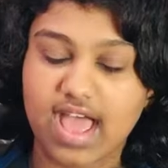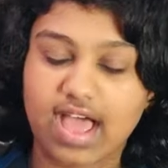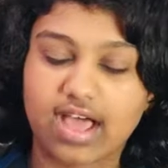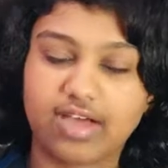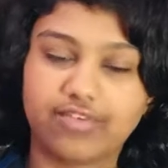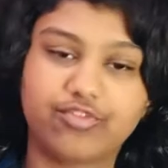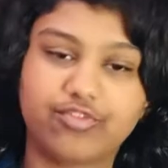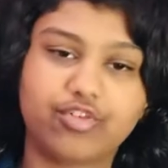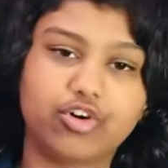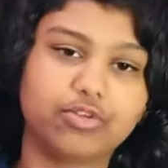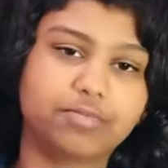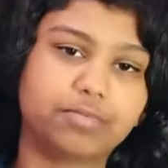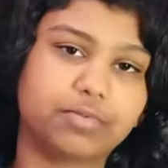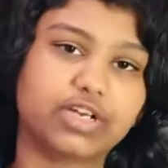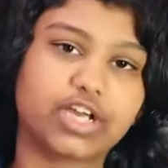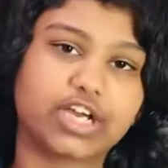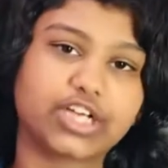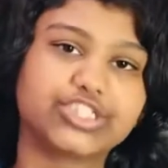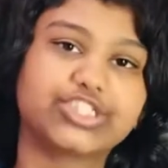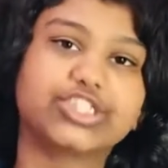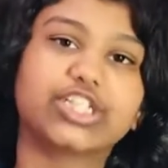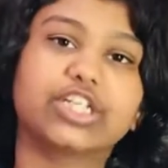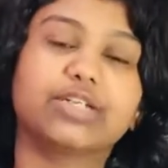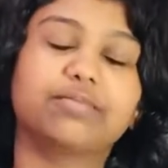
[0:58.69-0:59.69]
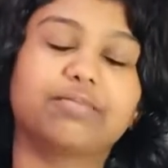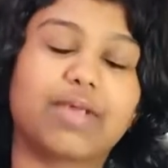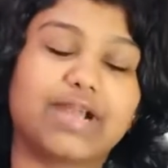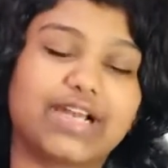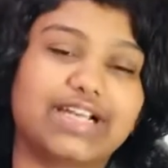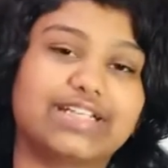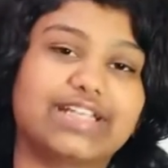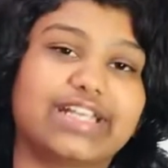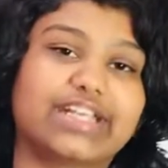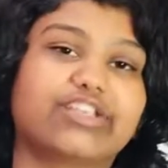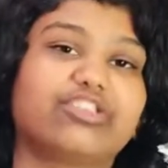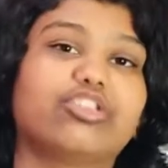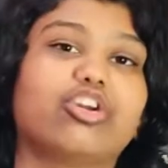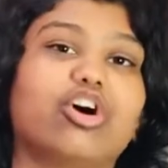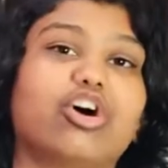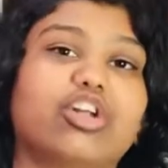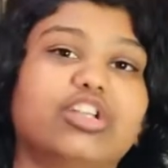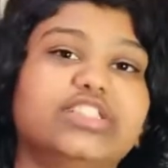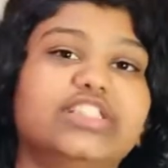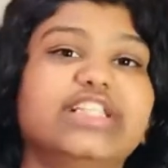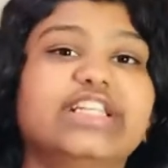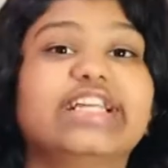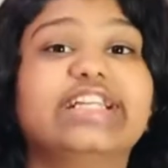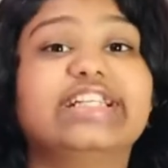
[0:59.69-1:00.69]
Food production and metal
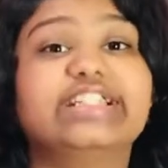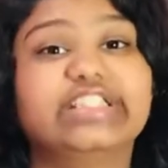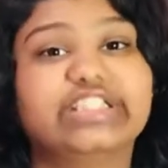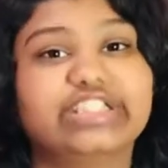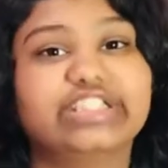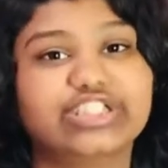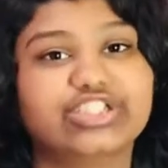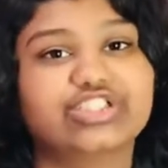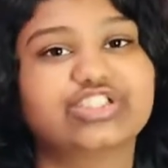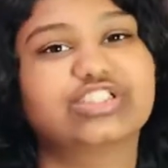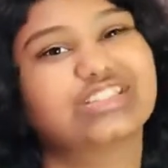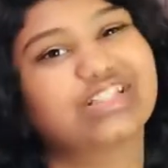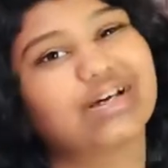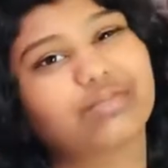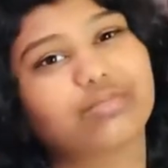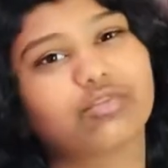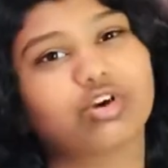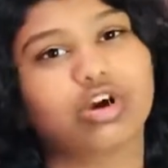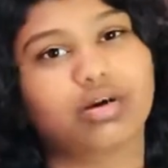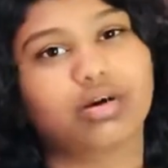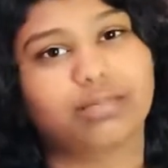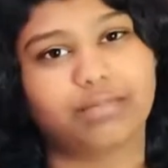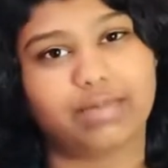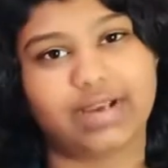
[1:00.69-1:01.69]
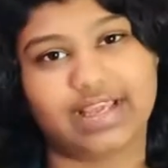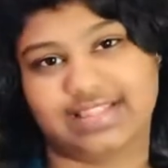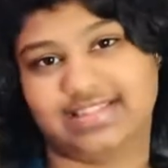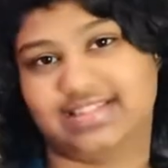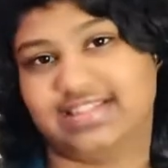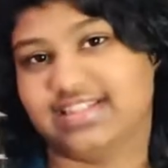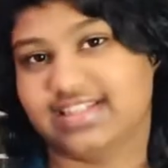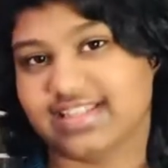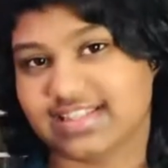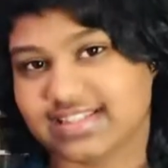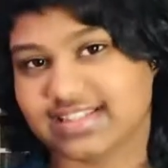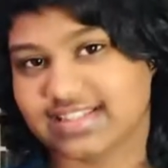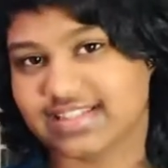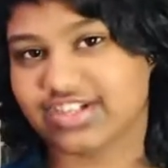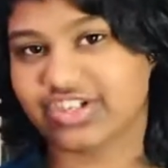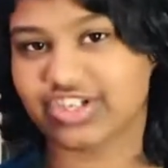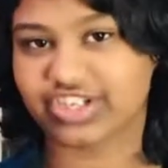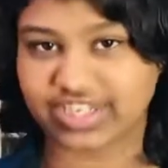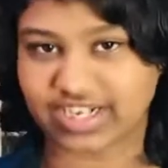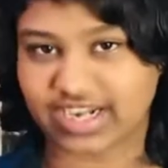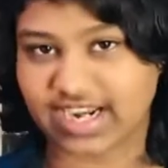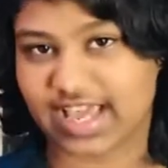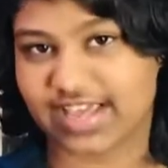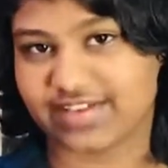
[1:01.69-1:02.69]
technology introduced some complexities into
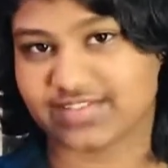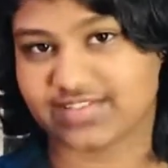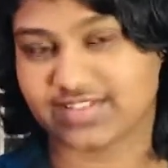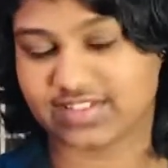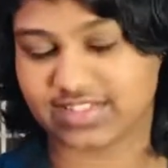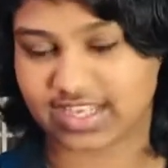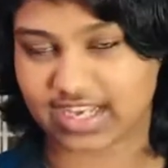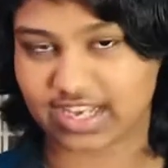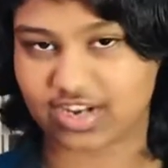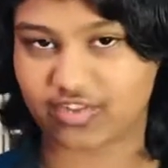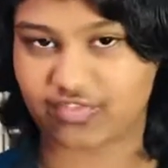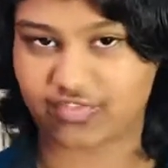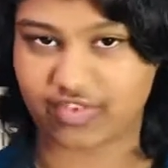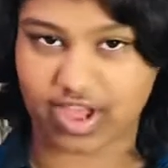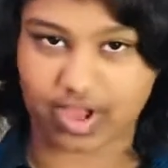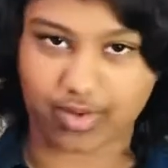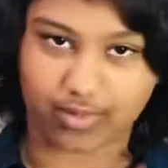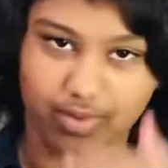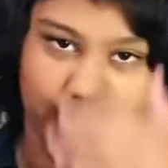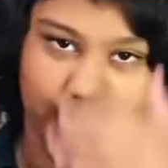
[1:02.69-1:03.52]
the lifestyle of our